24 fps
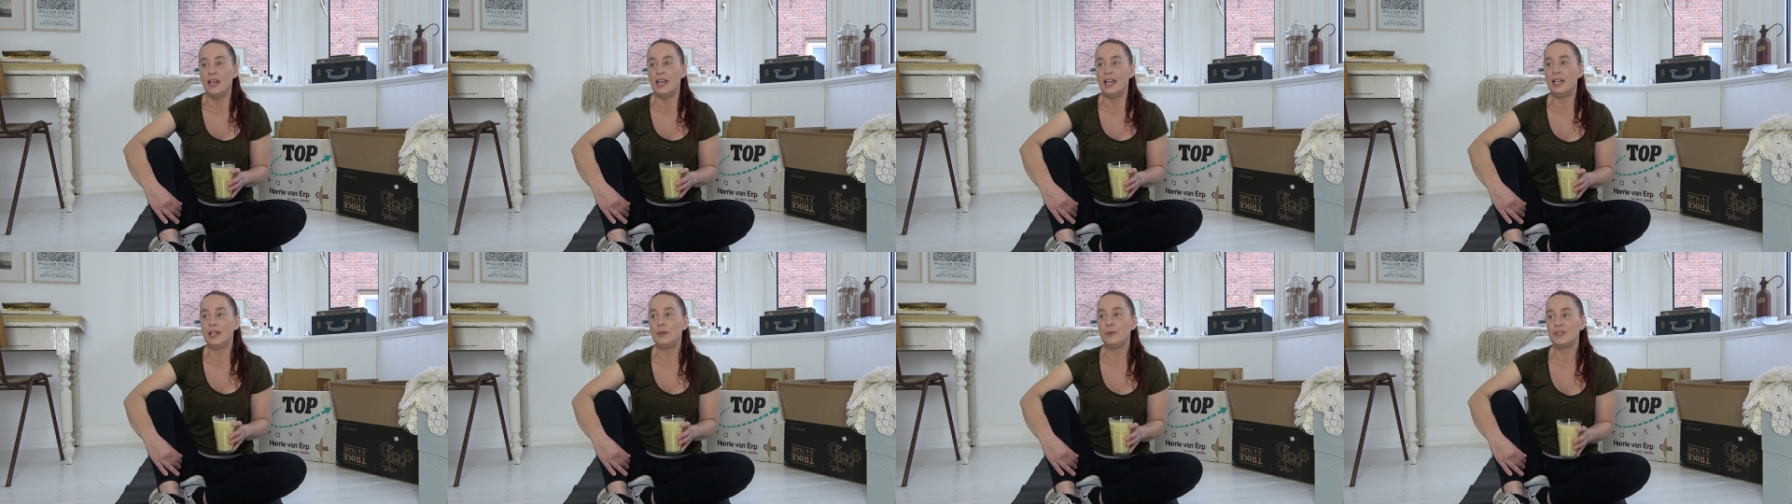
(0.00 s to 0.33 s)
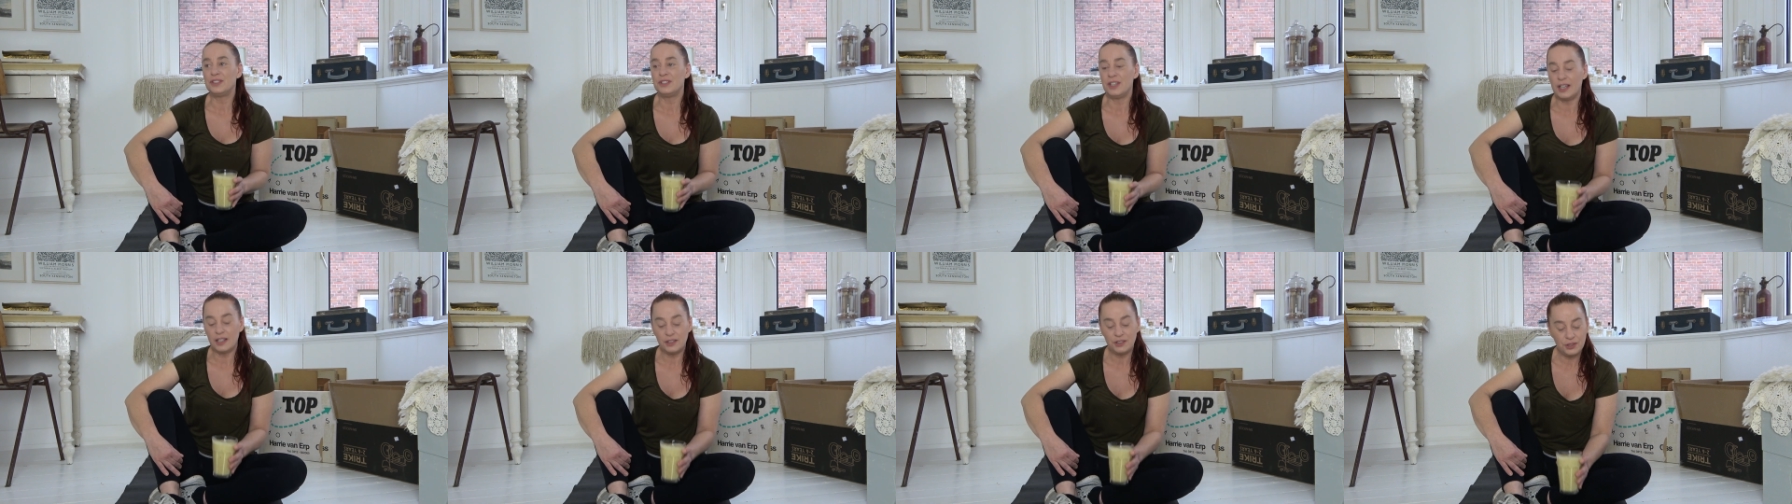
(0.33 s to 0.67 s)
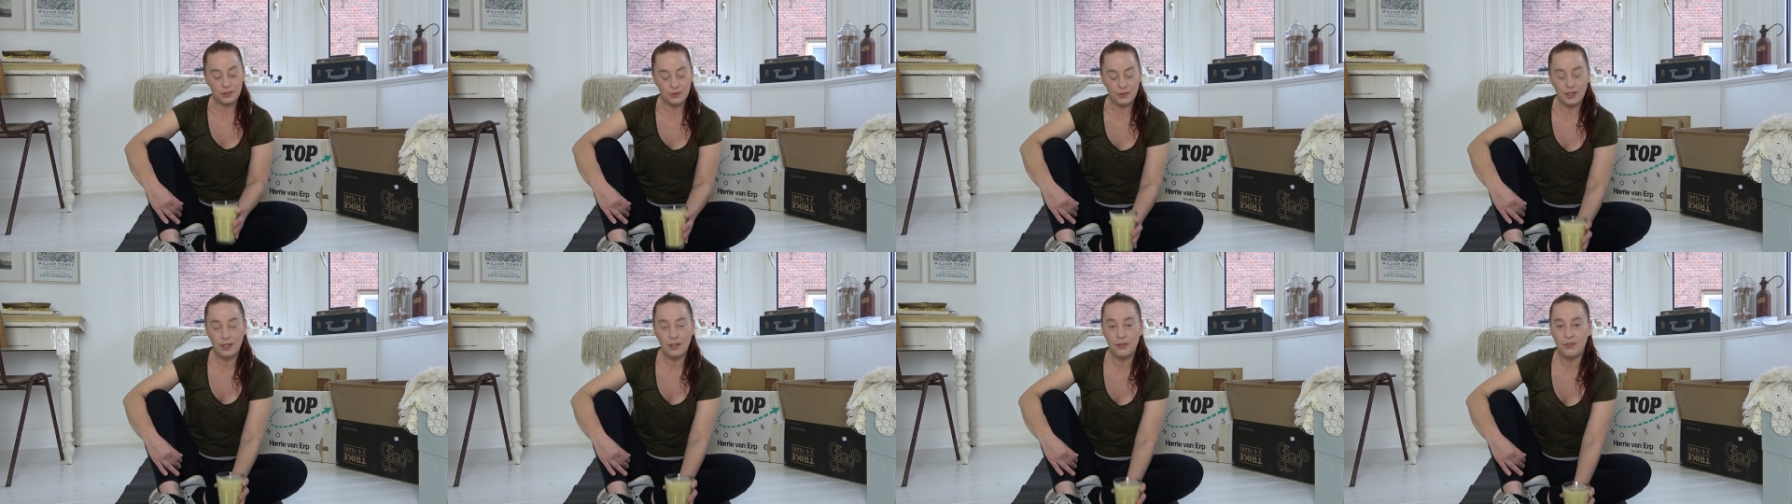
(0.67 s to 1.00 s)
It was
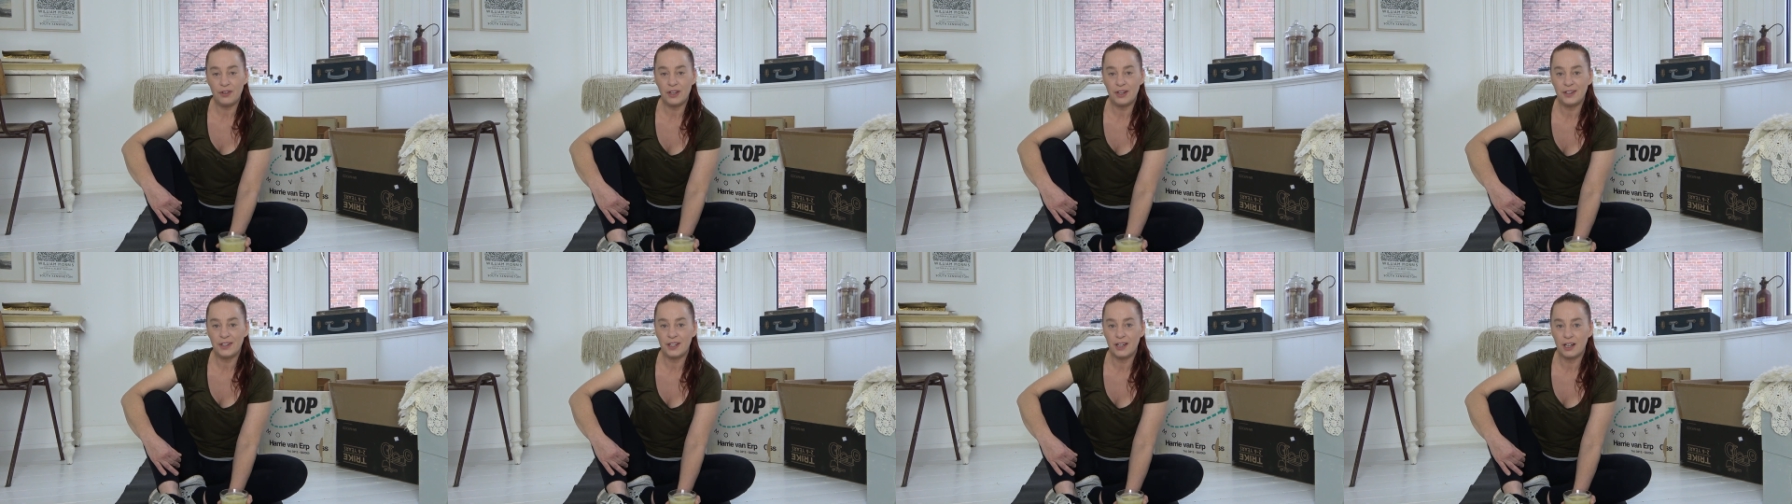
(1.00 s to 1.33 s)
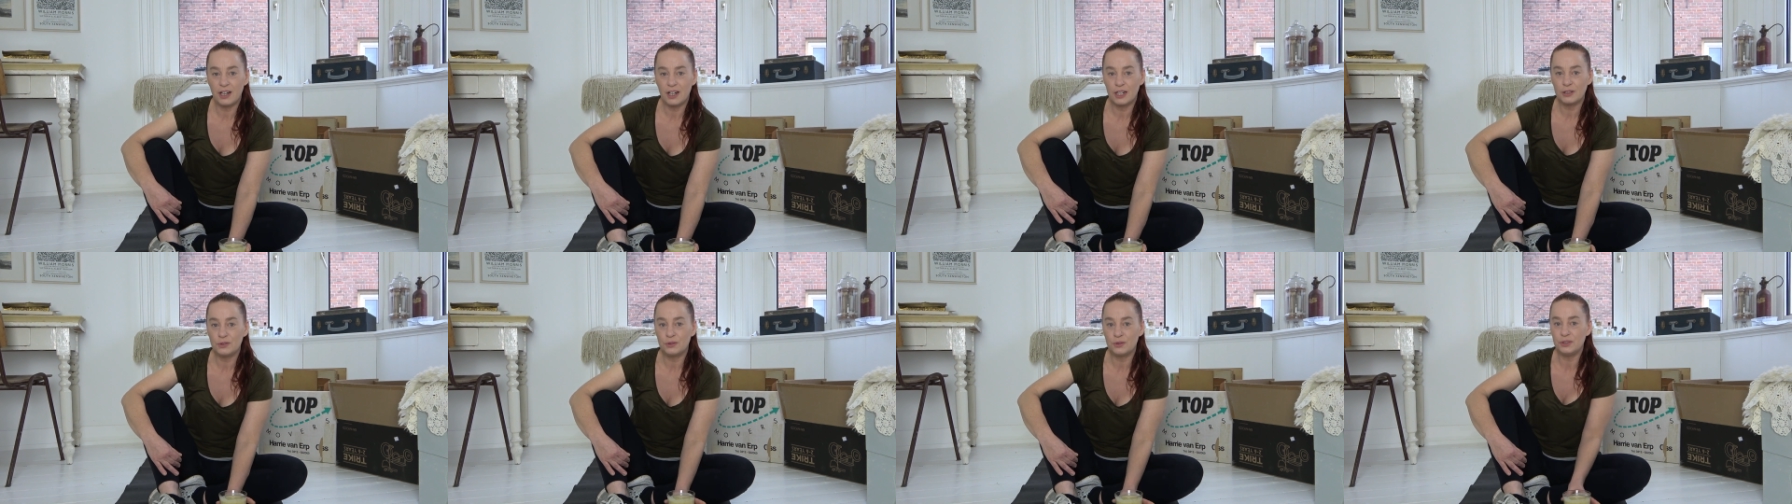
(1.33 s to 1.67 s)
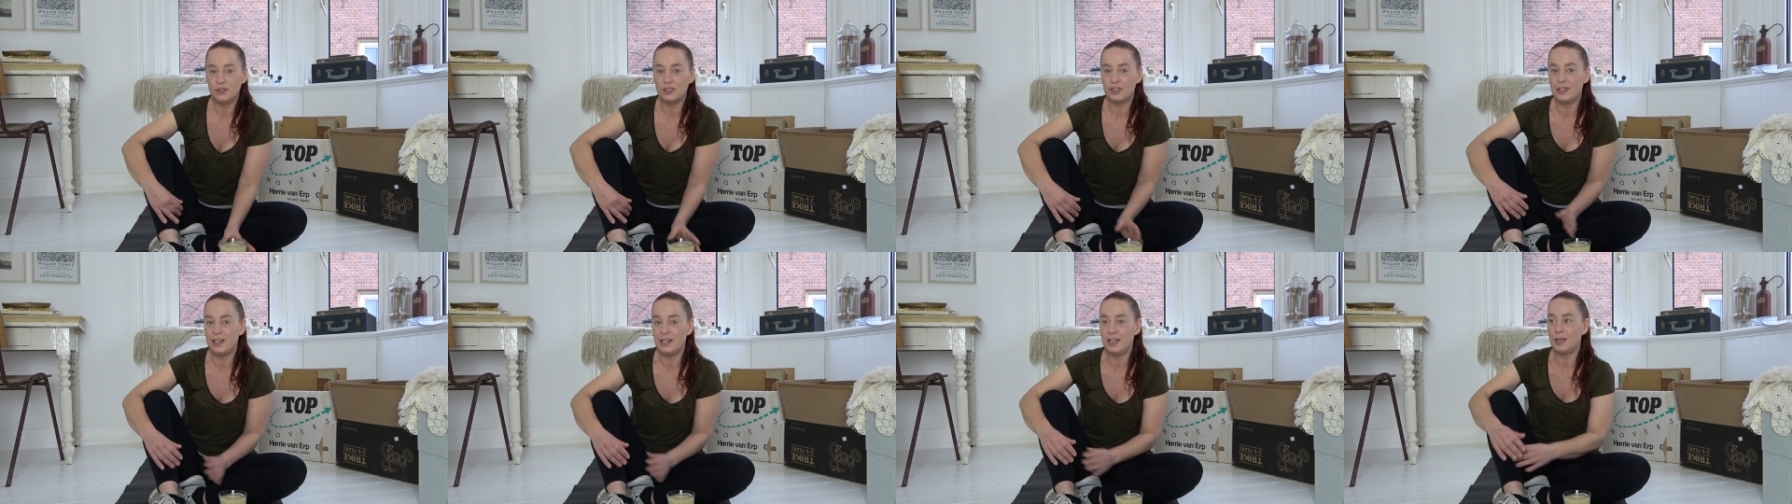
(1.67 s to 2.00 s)
actually really very hard to
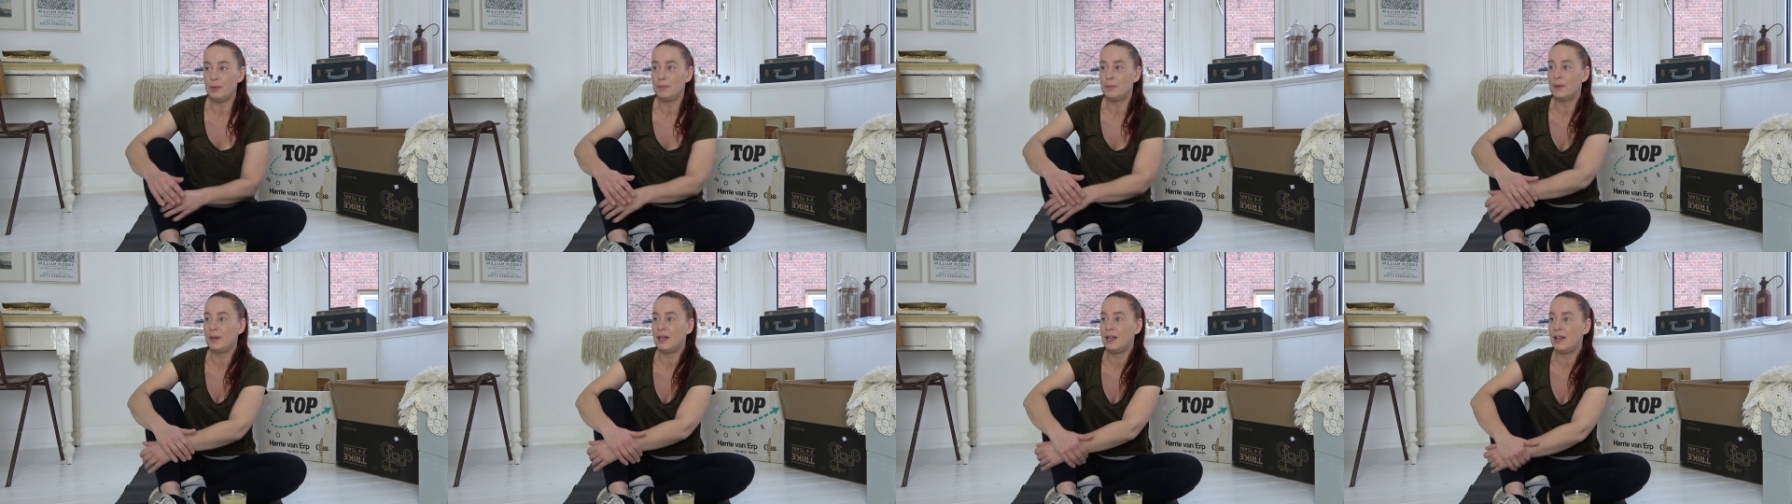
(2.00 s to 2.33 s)
sleep